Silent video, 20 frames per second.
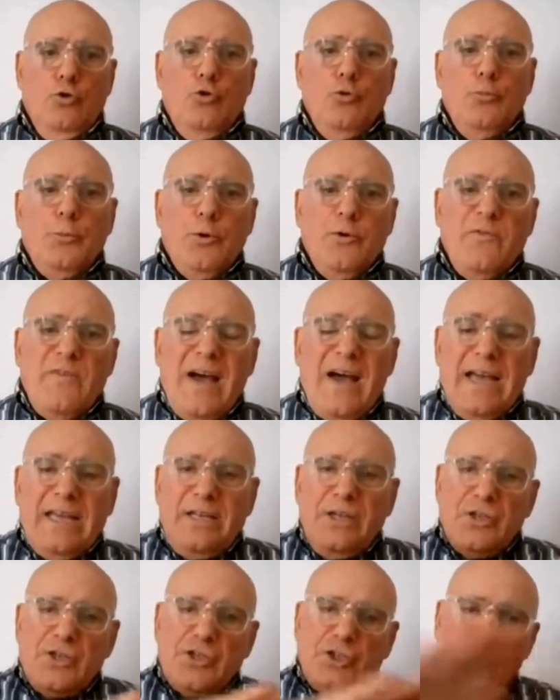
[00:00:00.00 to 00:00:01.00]
to
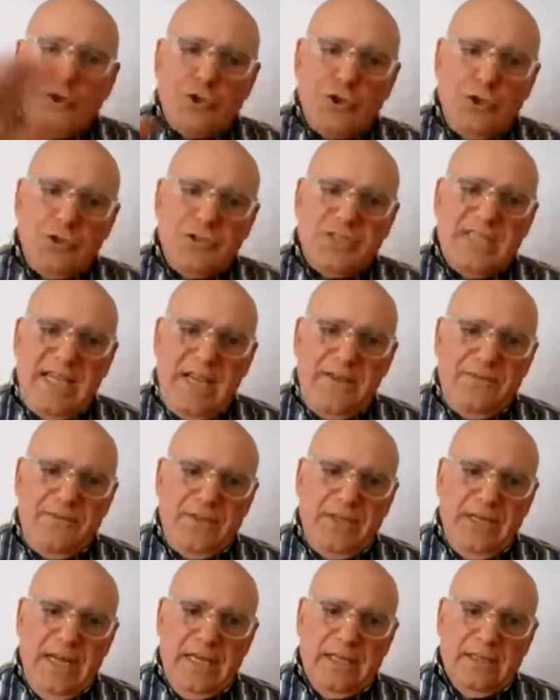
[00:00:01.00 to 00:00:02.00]
provide a social
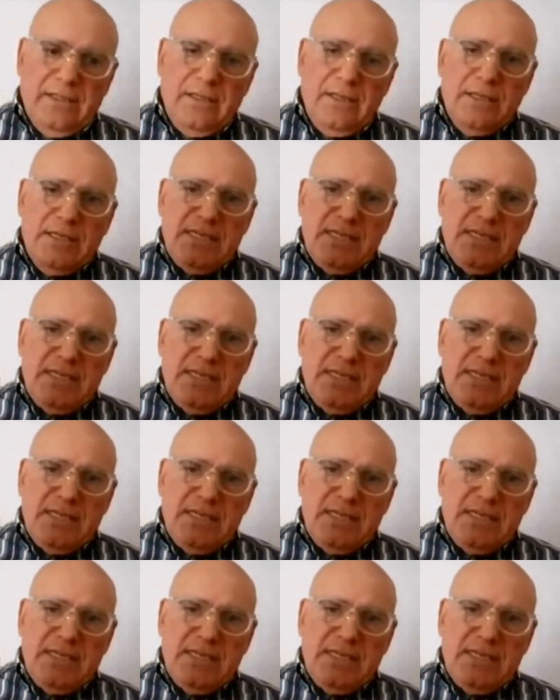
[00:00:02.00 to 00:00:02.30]
safety net,